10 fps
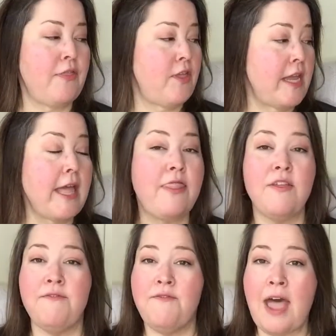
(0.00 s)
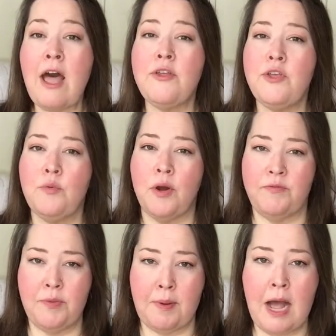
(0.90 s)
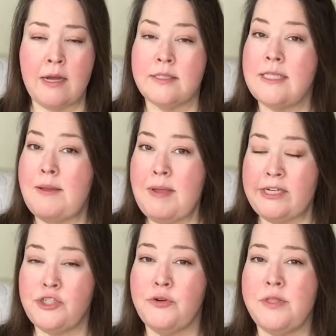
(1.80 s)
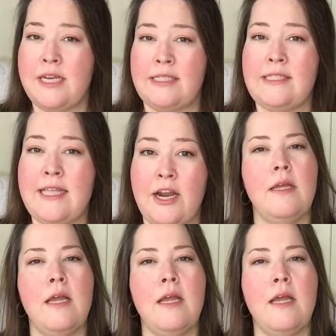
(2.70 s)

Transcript: I think the value of the box, they make sure that it's there.